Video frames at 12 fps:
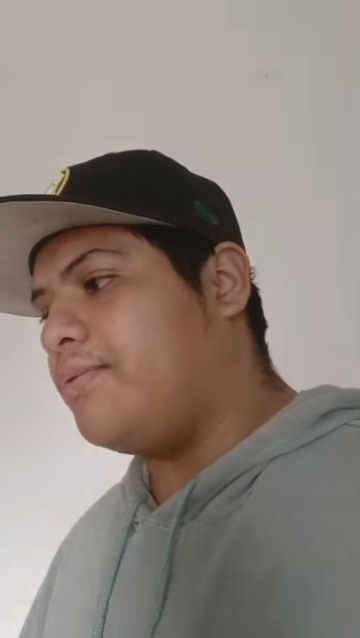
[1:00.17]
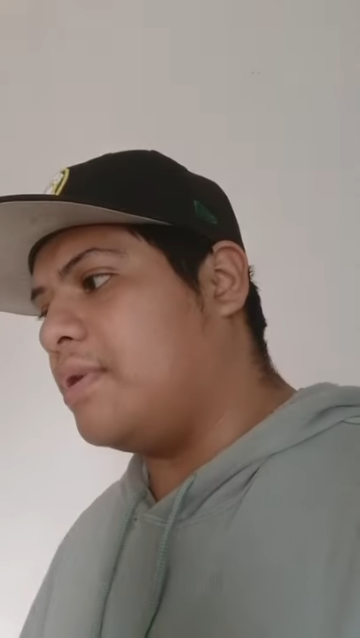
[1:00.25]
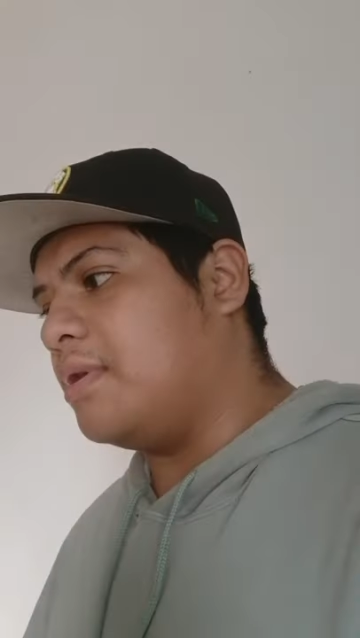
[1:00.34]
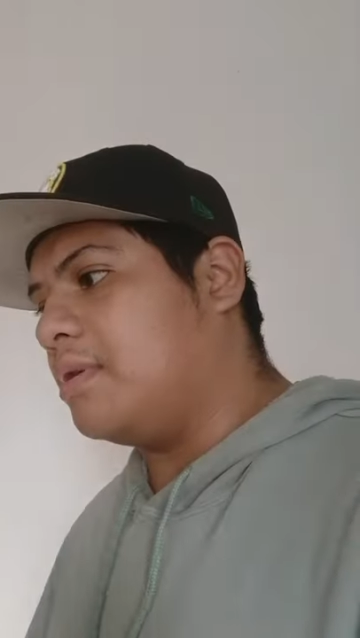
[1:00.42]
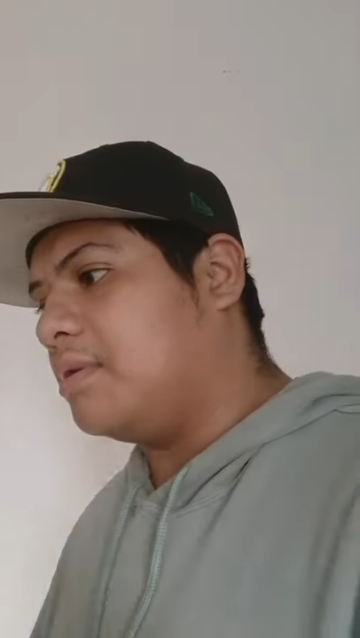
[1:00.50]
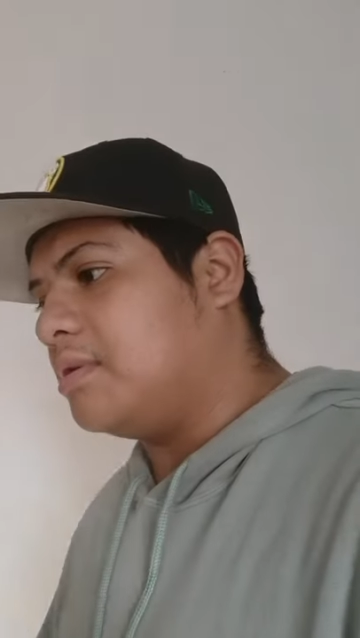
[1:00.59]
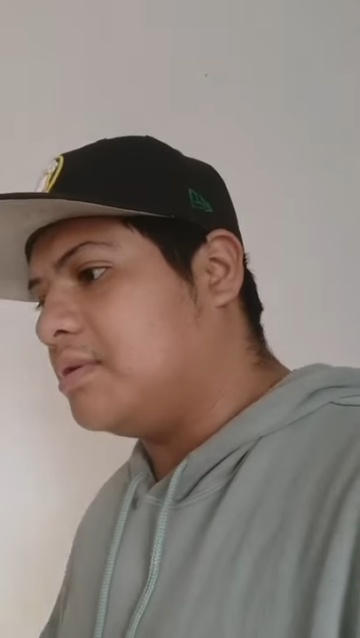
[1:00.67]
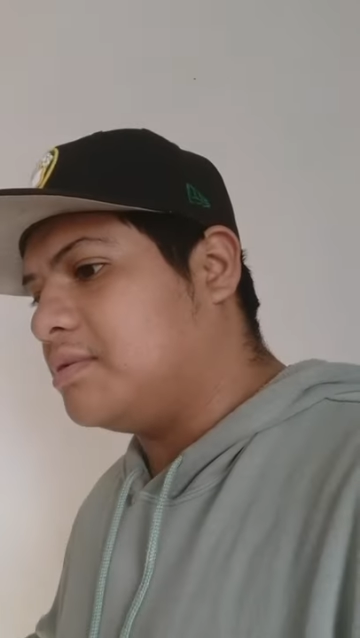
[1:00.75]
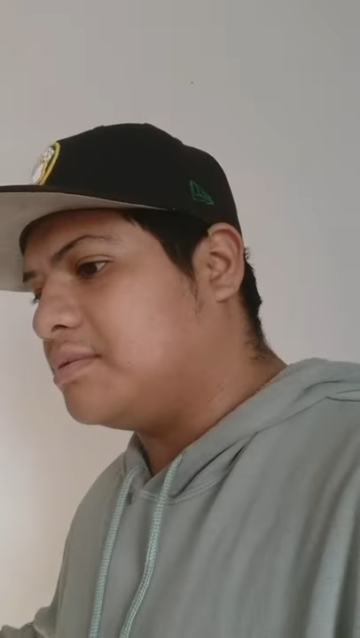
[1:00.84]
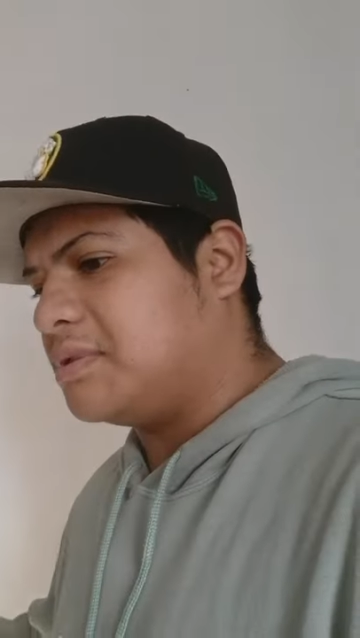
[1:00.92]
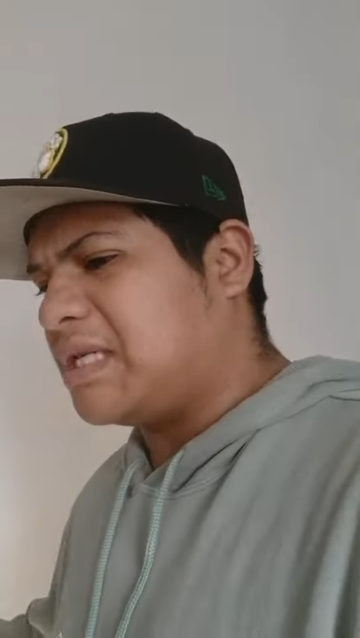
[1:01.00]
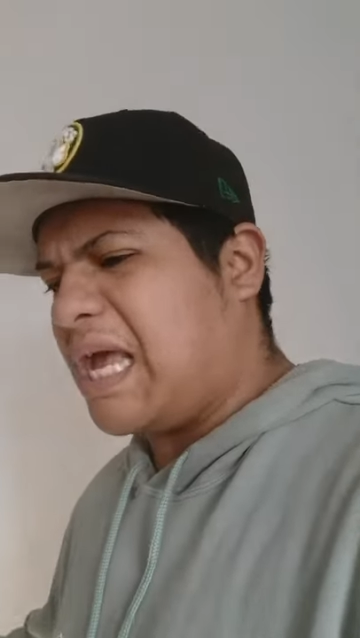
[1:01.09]

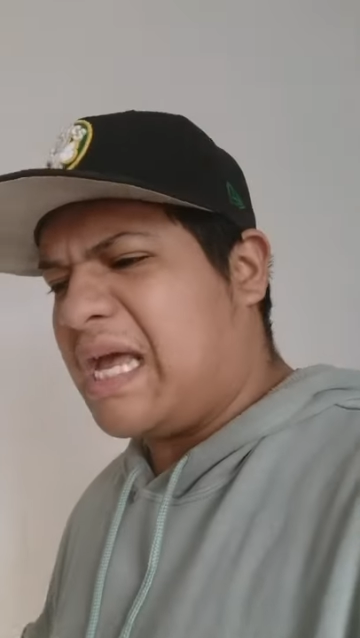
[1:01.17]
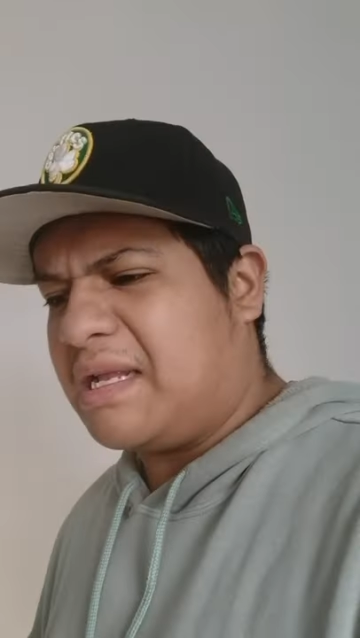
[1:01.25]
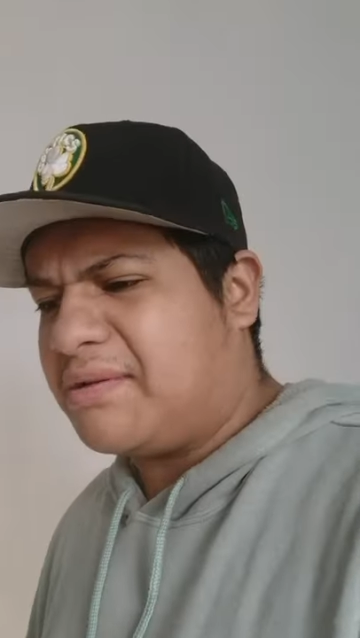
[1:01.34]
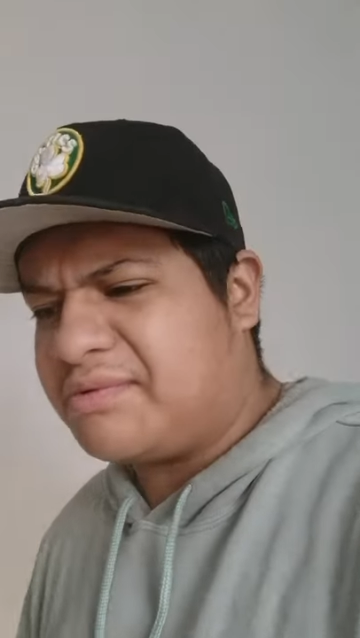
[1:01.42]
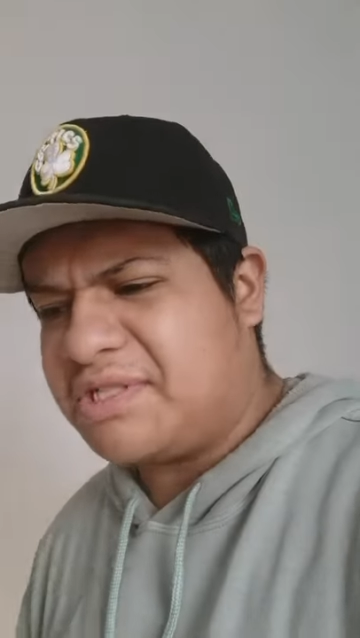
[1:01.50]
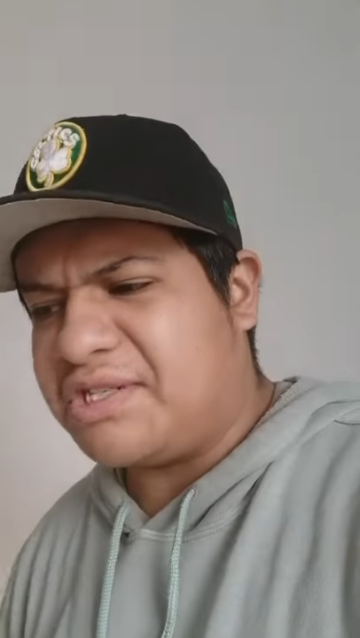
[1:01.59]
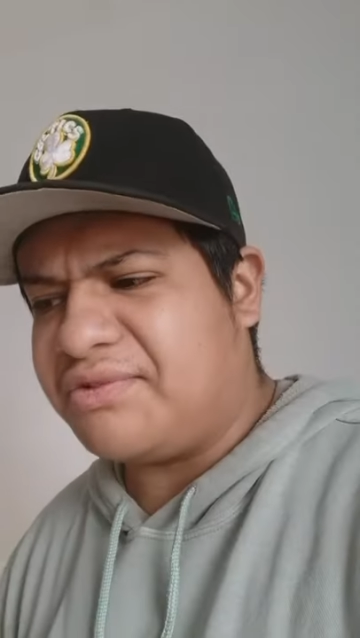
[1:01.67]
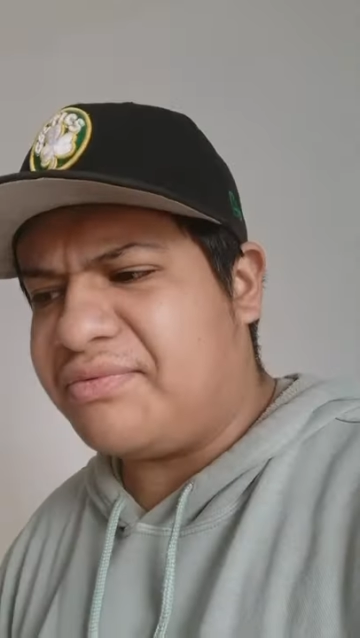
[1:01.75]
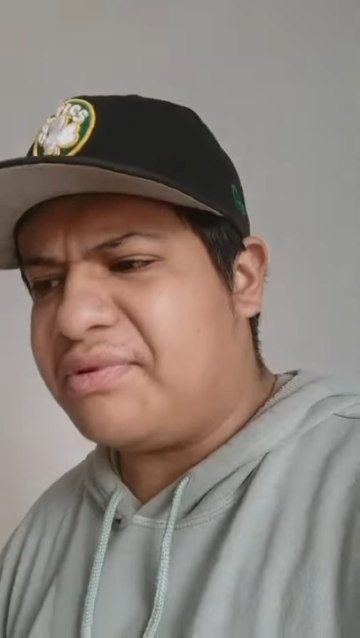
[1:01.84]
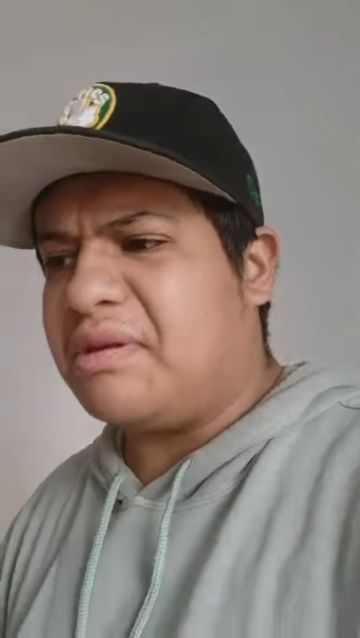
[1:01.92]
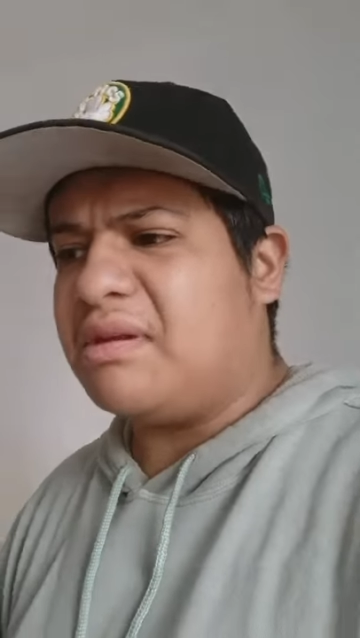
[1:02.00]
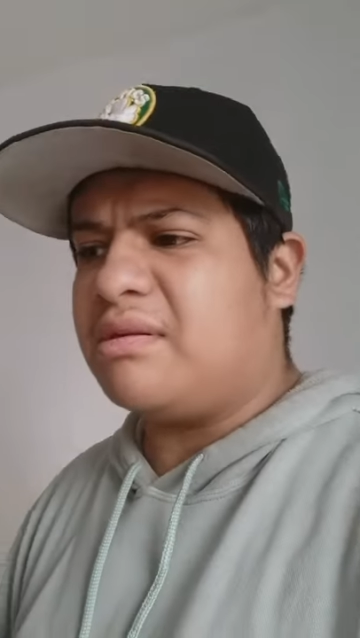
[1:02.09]
feel sad she
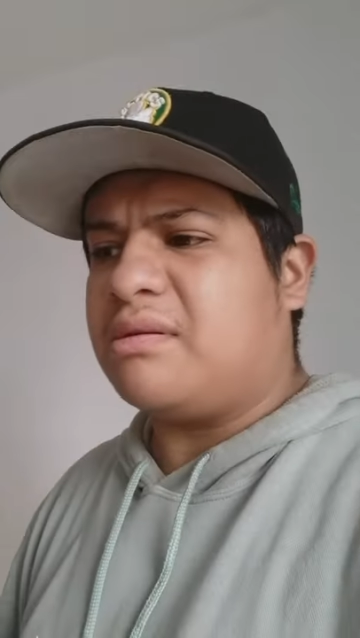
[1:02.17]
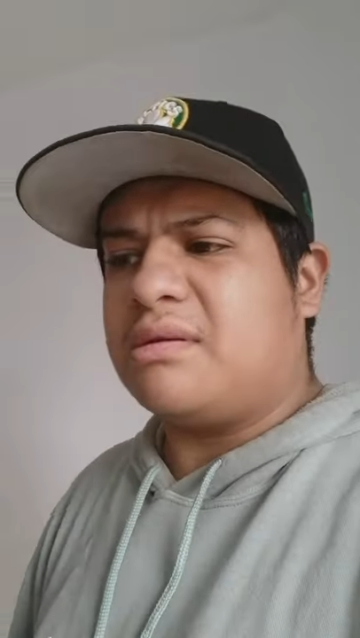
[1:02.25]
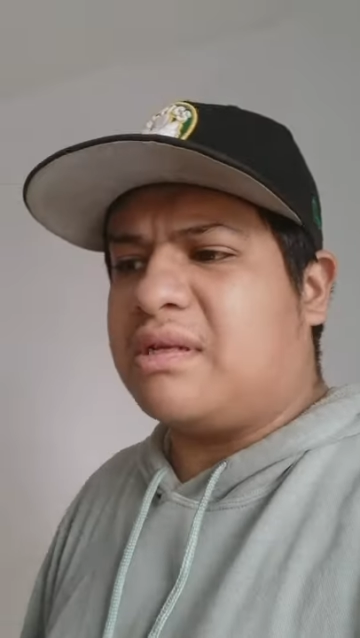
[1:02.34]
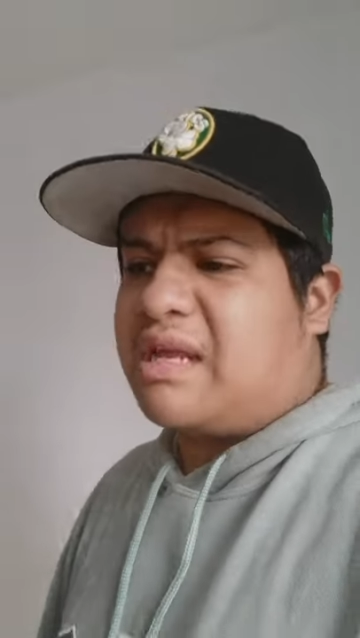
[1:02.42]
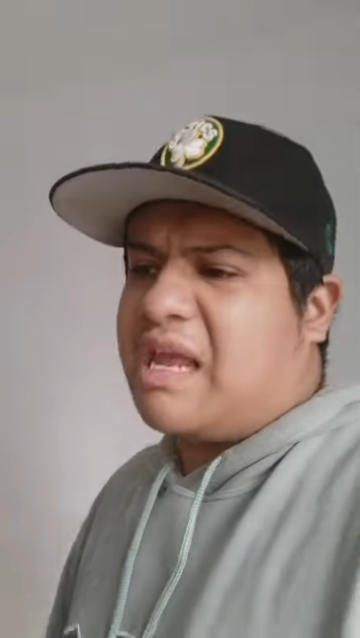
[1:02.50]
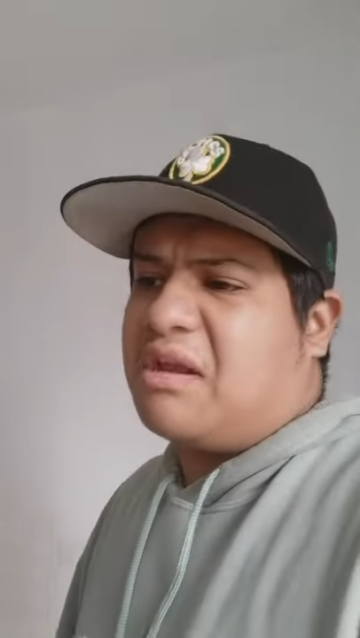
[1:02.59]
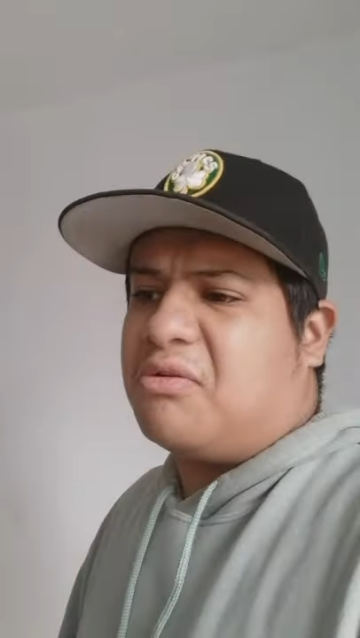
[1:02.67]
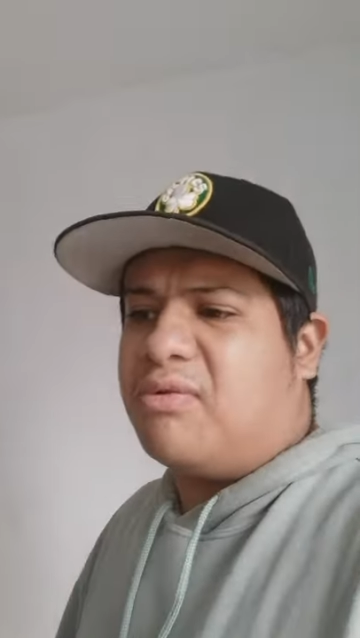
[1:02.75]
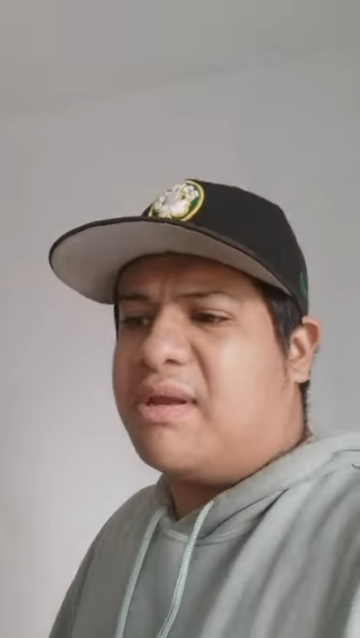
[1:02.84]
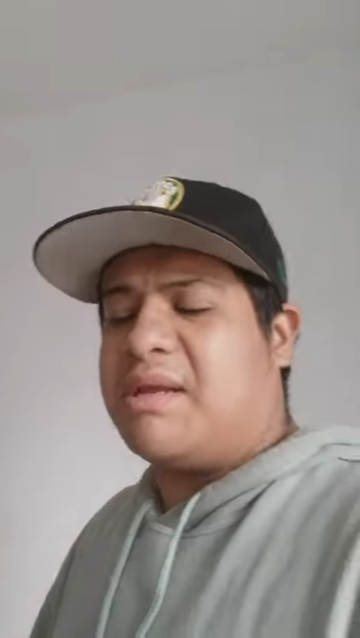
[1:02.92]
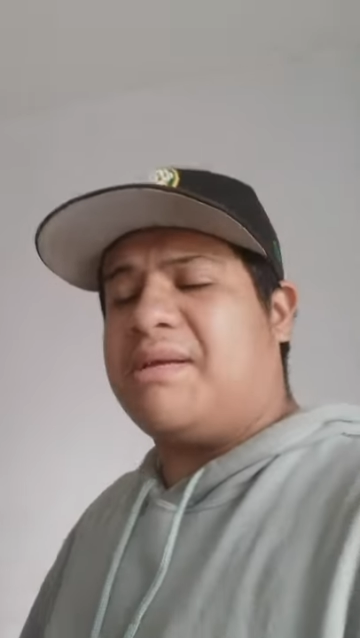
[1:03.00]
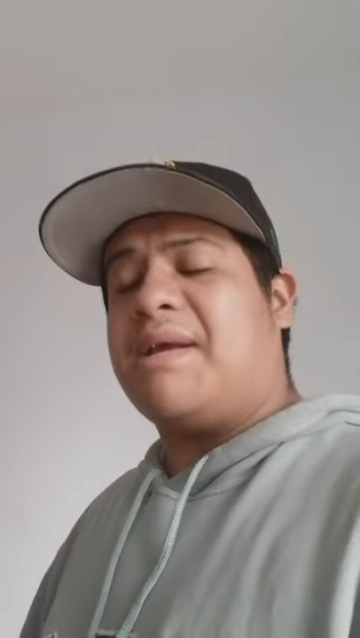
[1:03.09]
feel
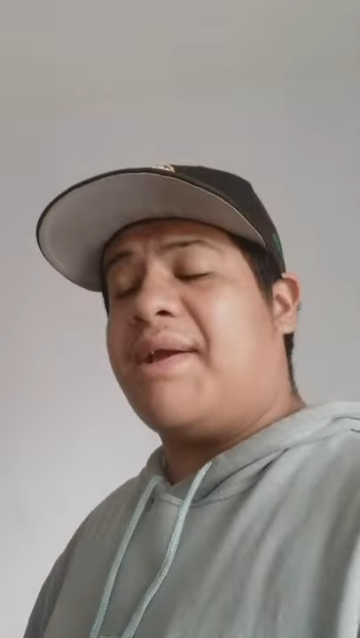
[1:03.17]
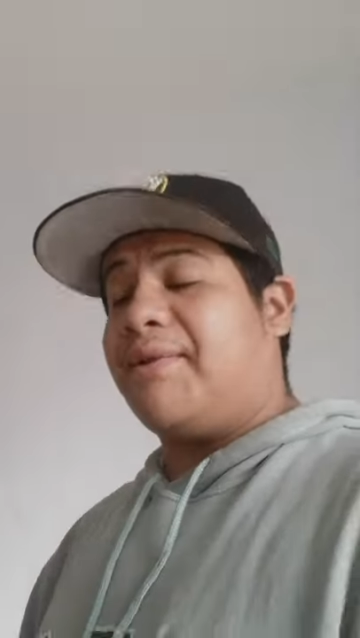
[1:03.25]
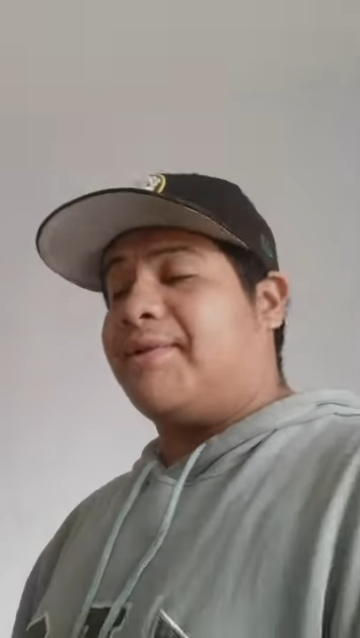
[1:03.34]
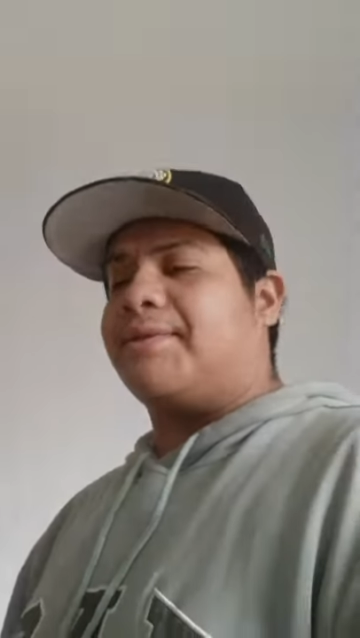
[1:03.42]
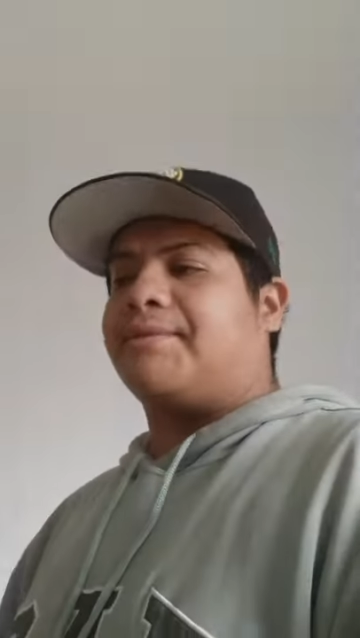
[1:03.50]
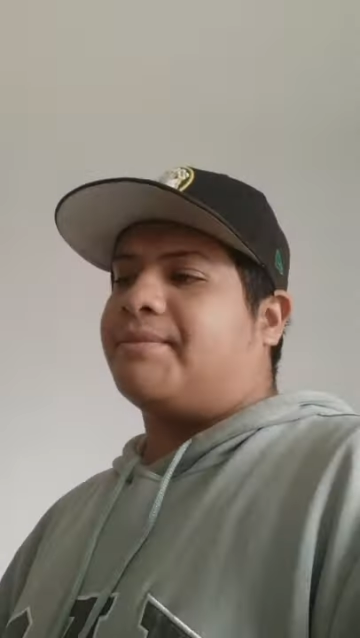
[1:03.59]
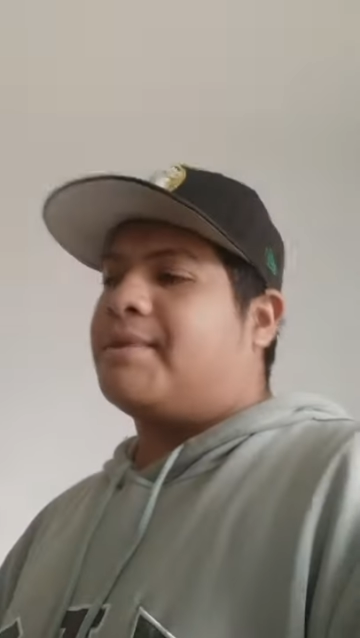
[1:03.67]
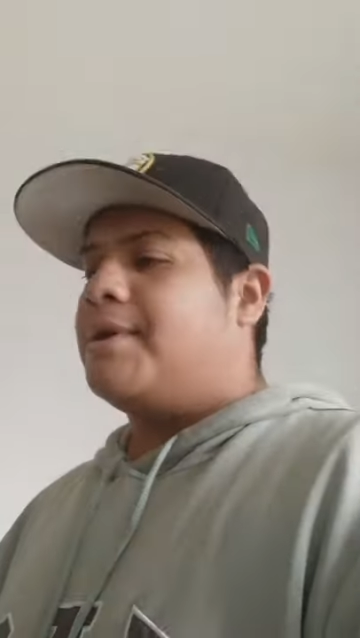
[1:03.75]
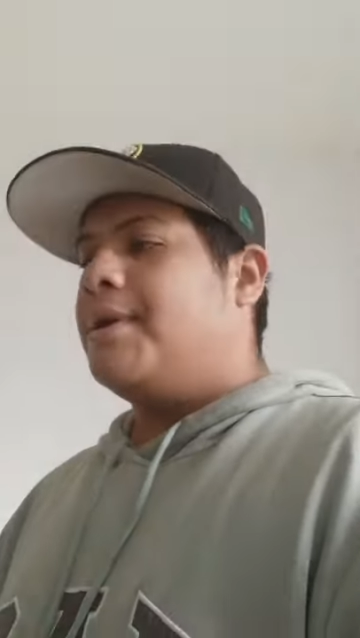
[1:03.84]
angry i don't know